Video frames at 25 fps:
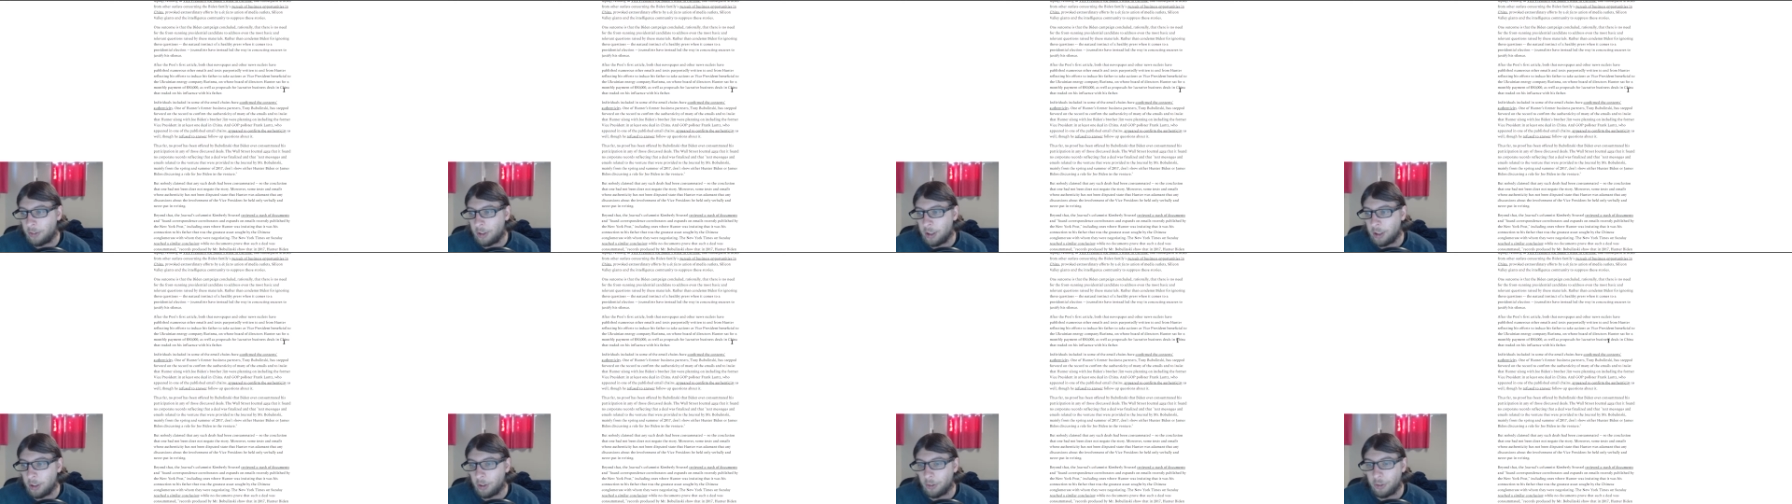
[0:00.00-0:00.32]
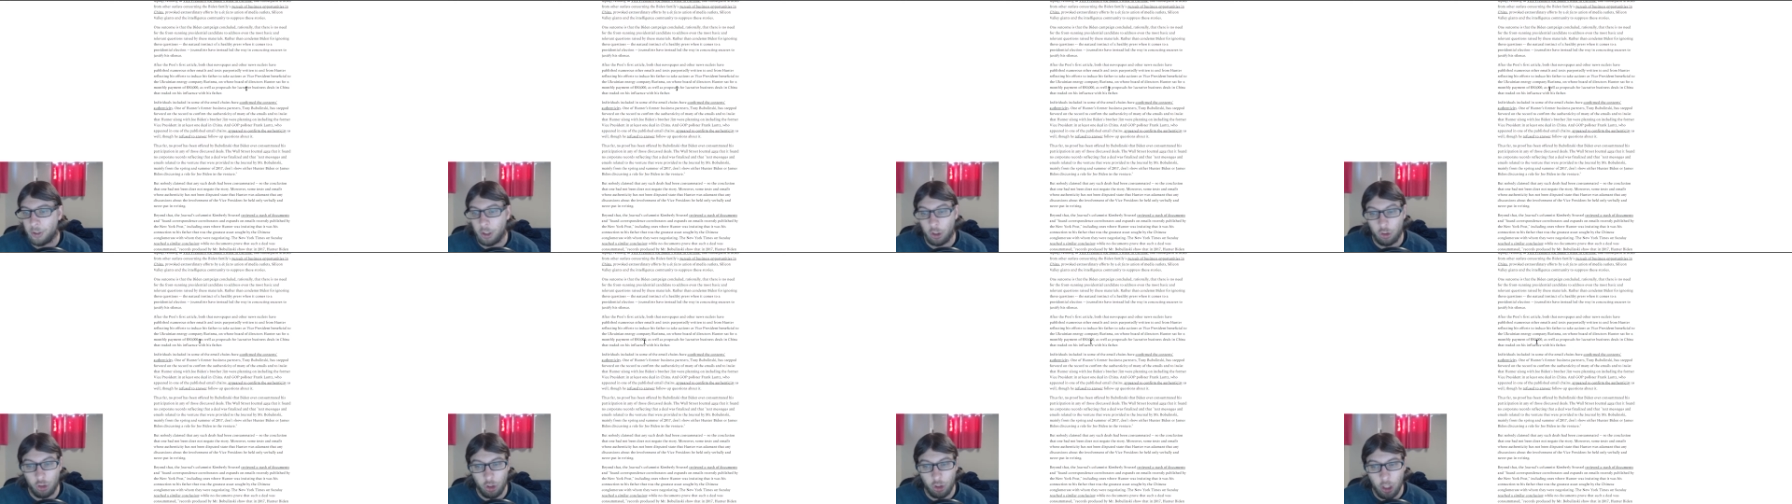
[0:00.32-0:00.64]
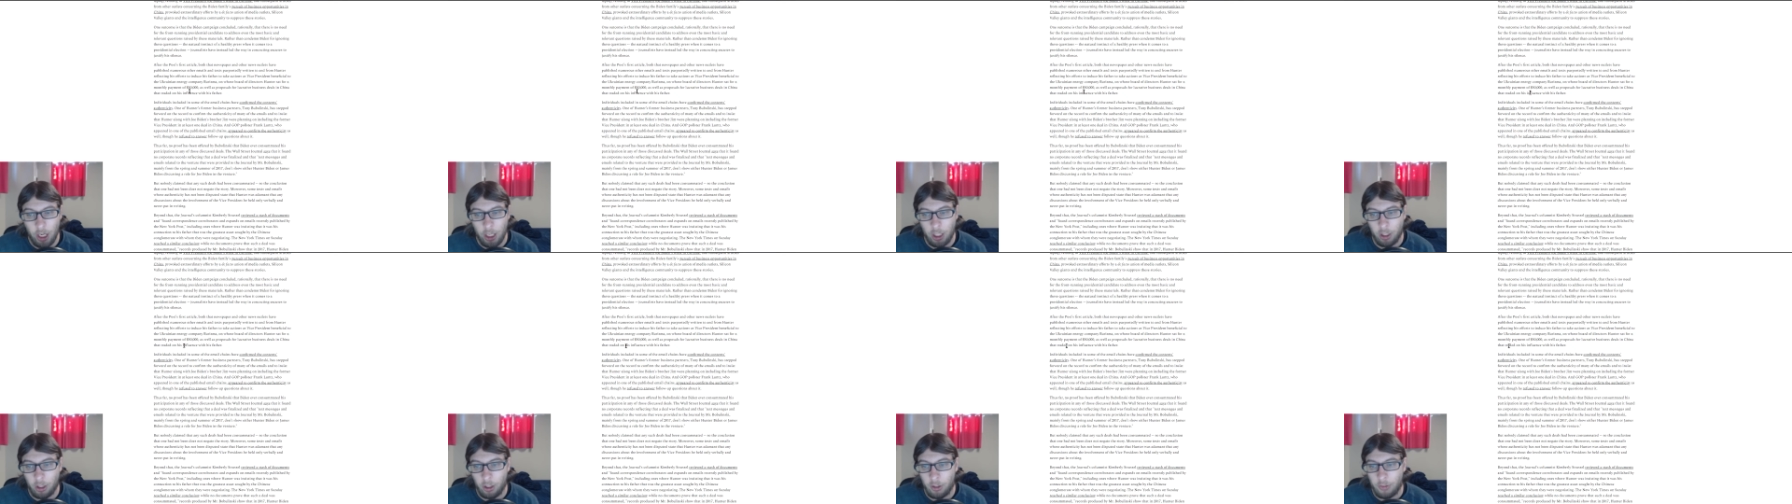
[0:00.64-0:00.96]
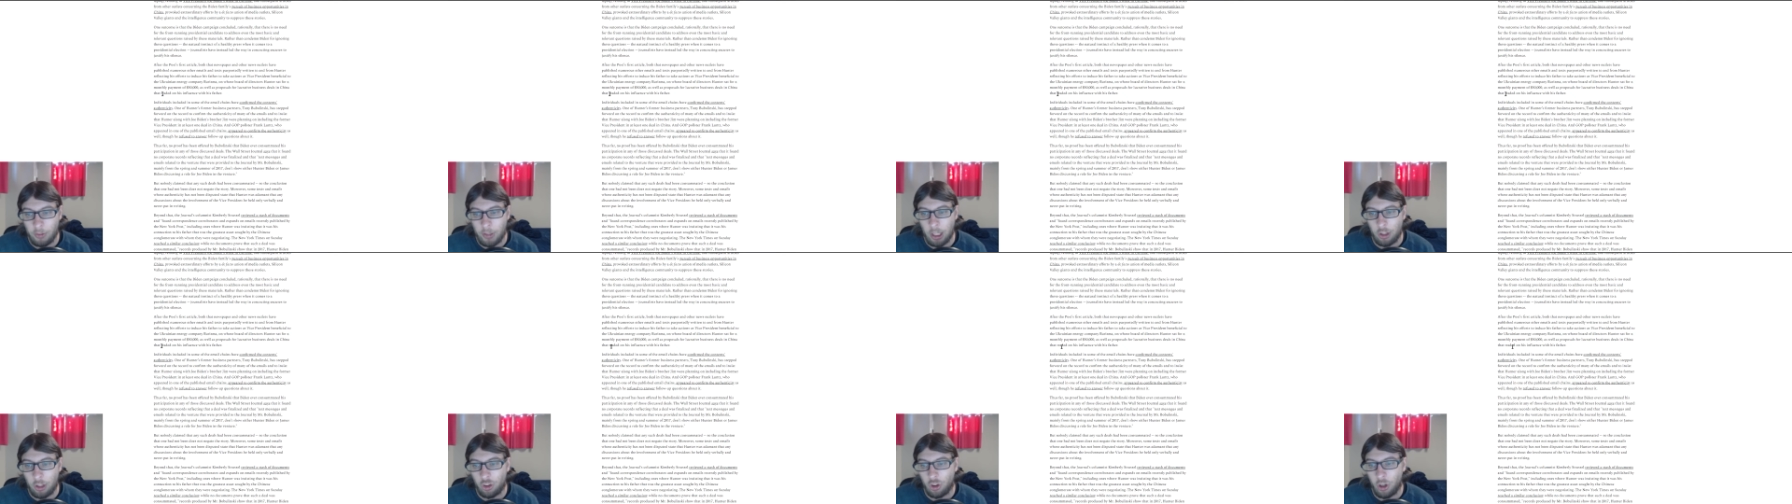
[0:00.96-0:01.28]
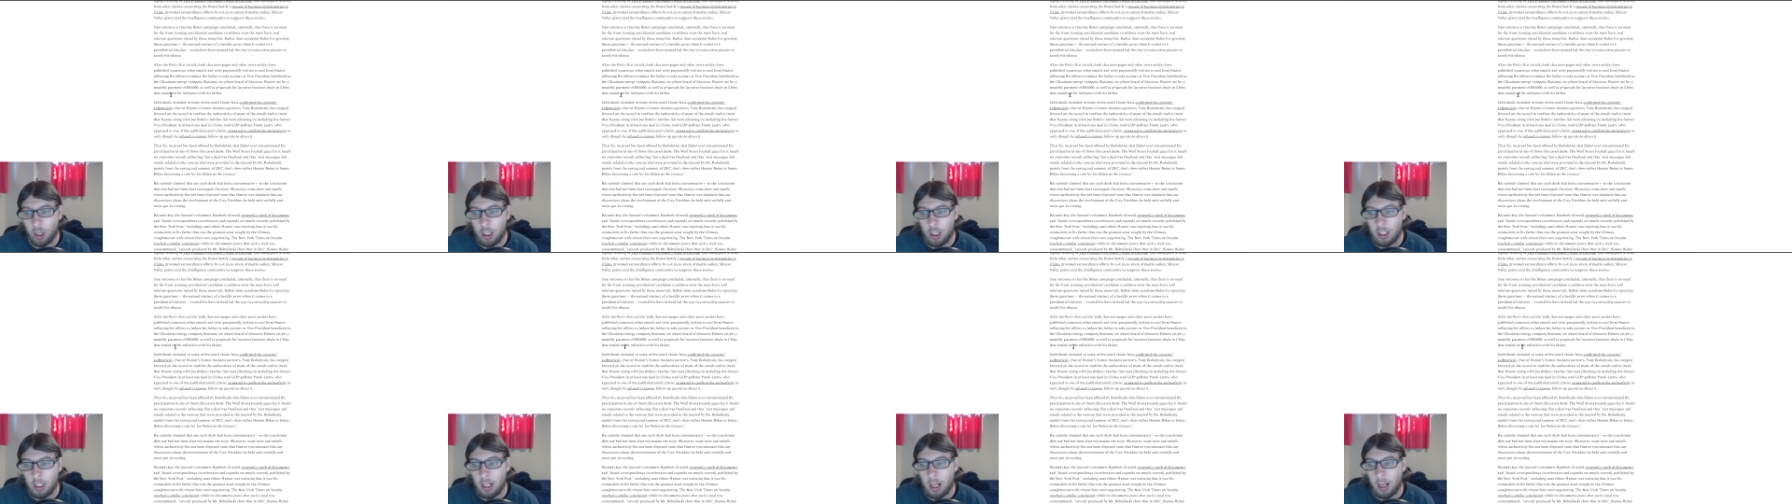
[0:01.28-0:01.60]
deals in China that
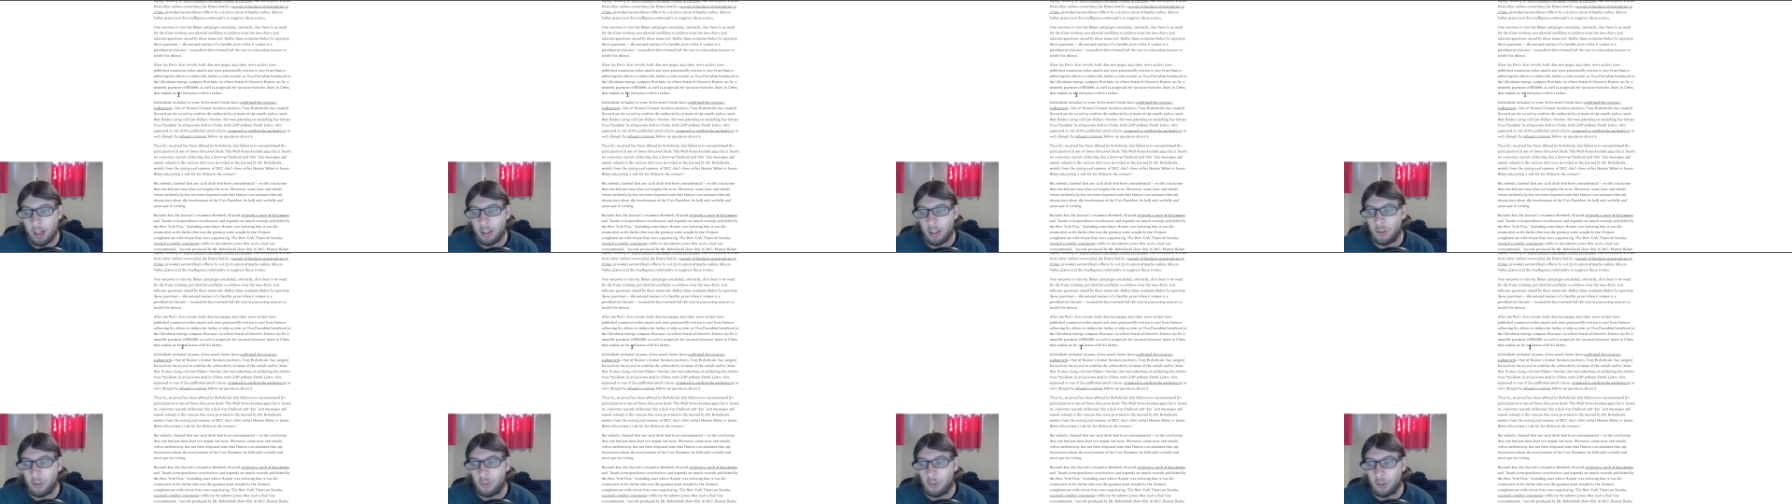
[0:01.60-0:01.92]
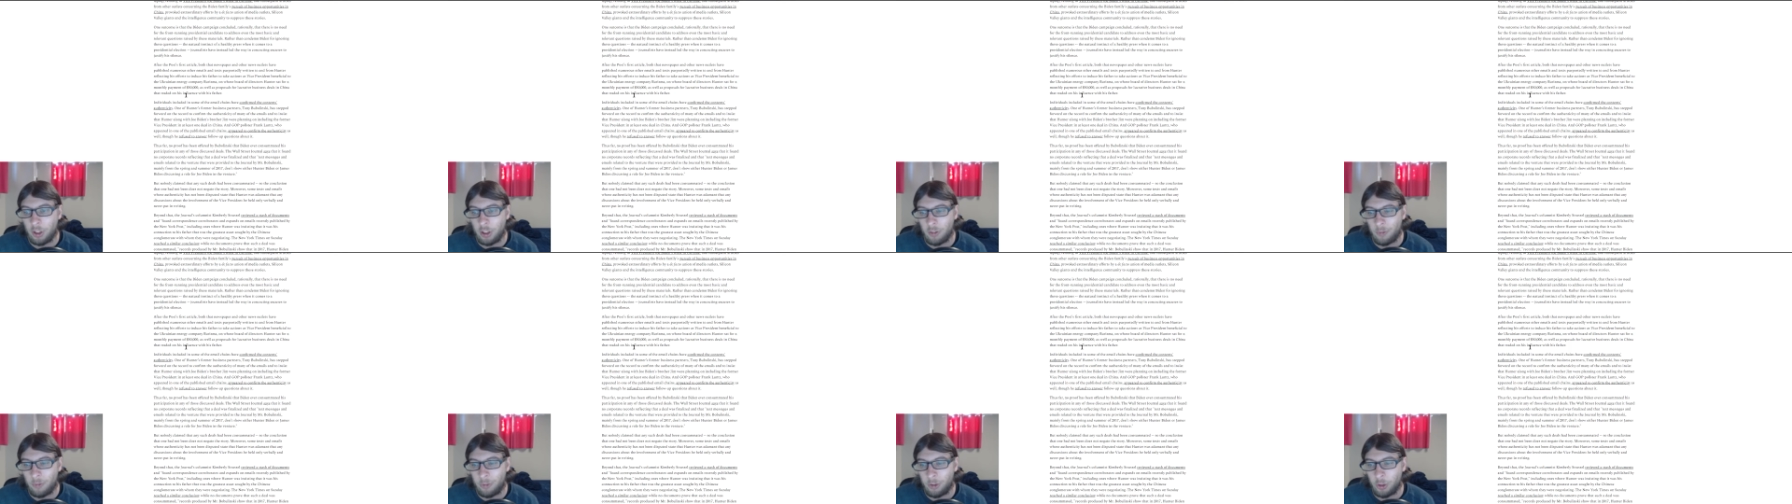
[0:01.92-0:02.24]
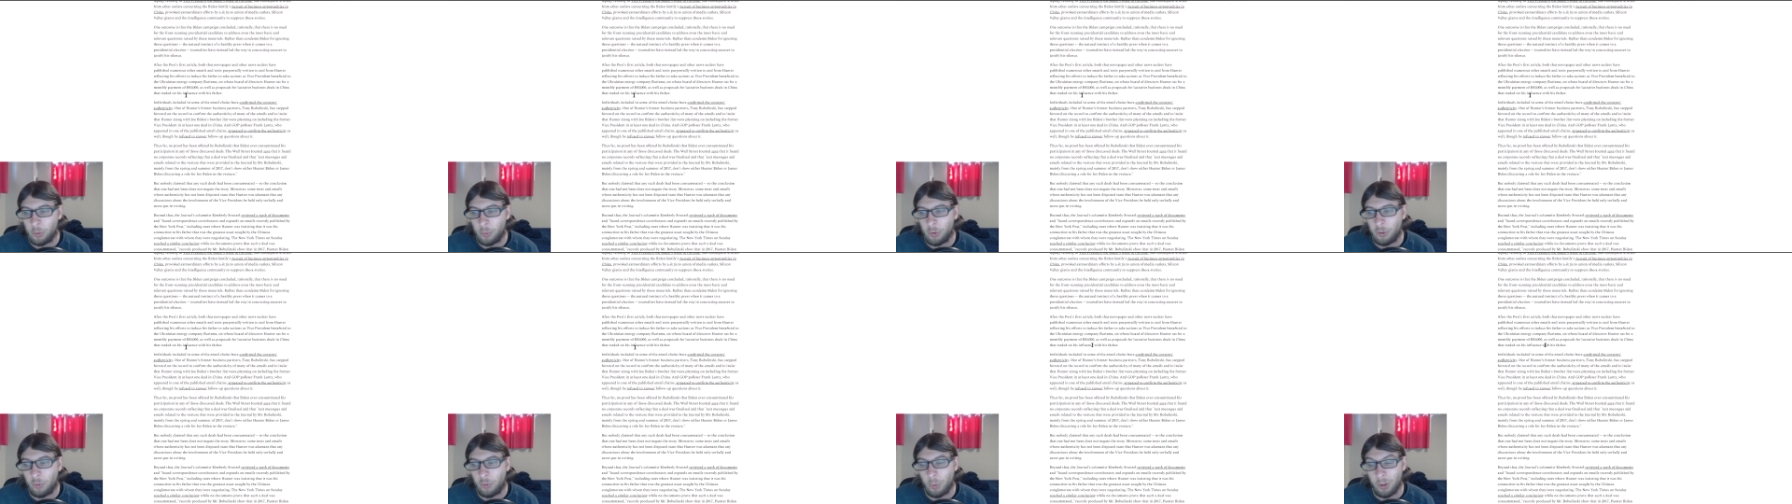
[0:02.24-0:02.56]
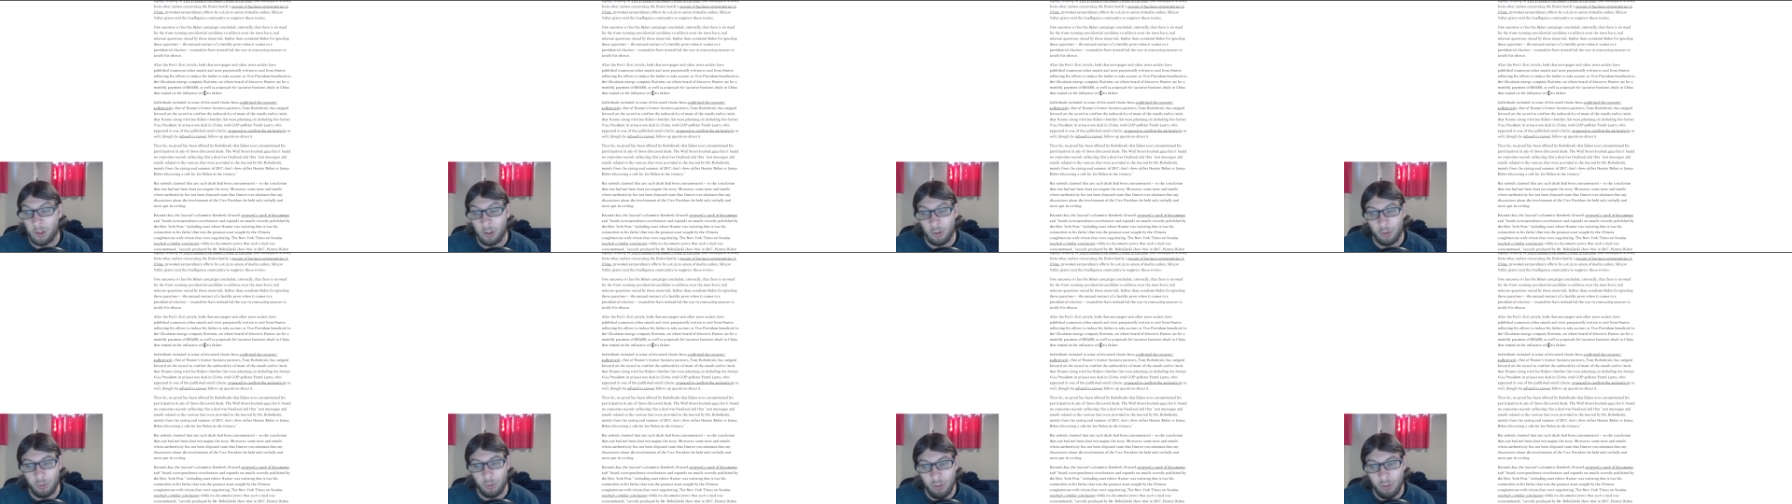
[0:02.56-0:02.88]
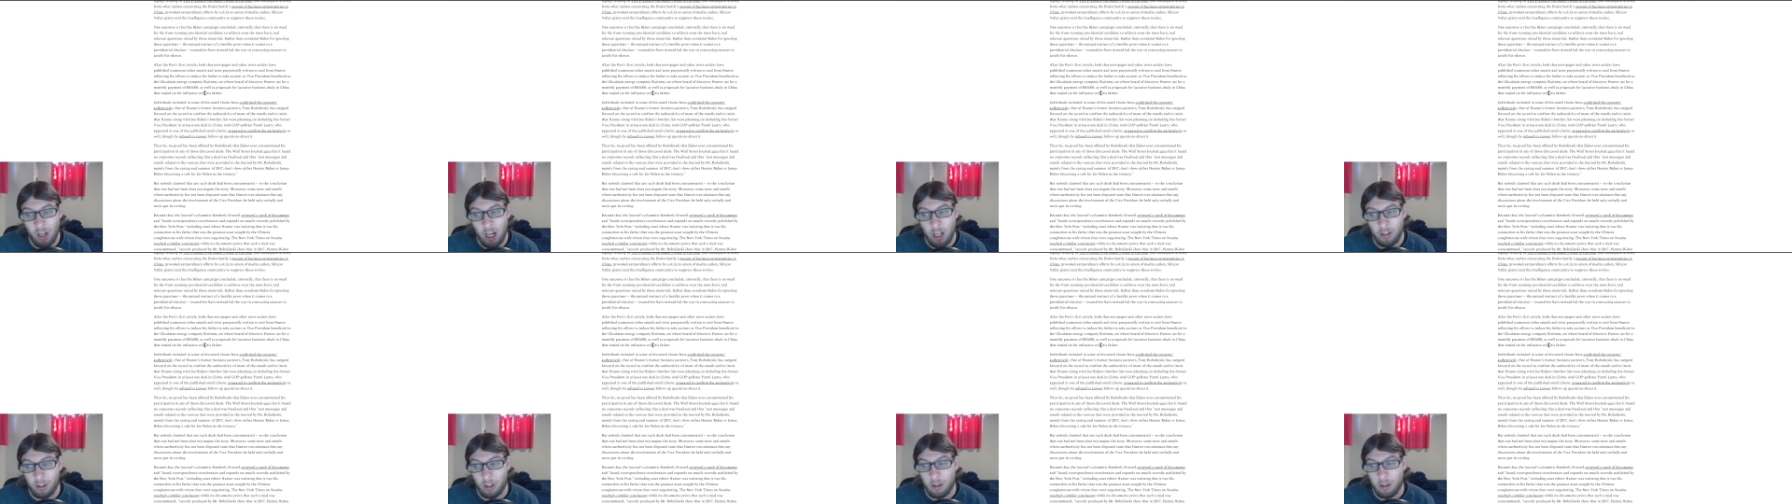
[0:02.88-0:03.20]
traded on his influence with his
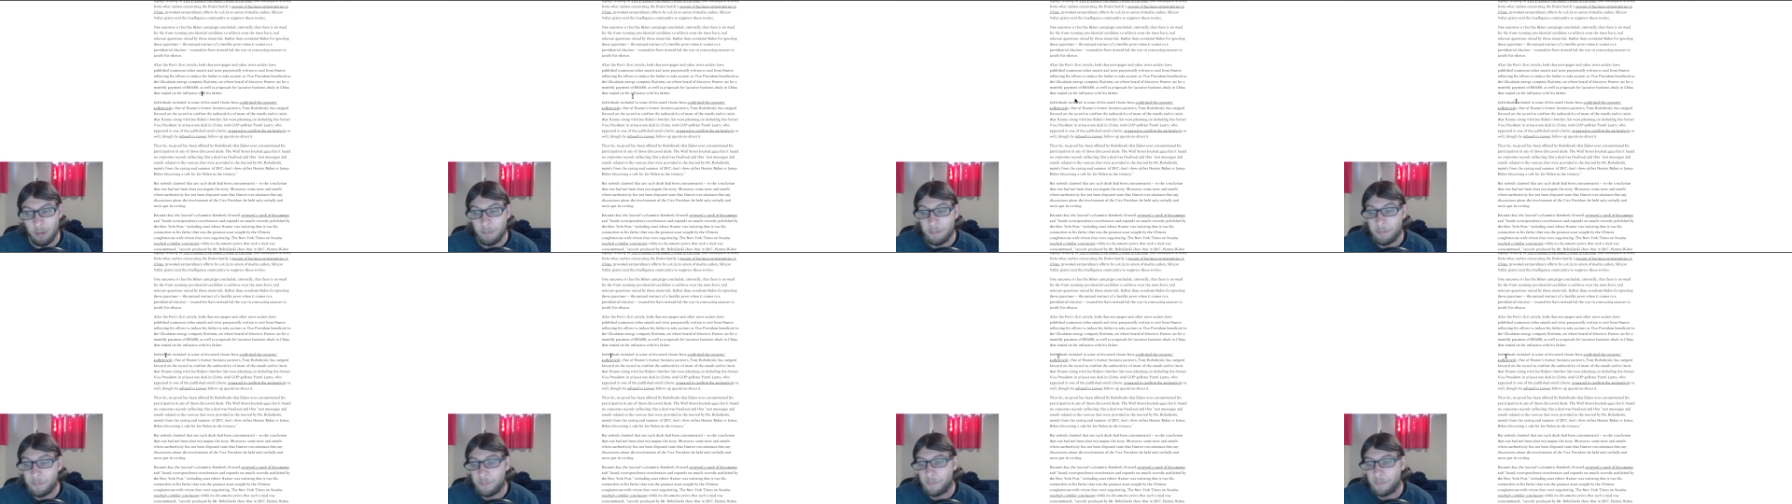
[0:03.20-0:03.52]
father.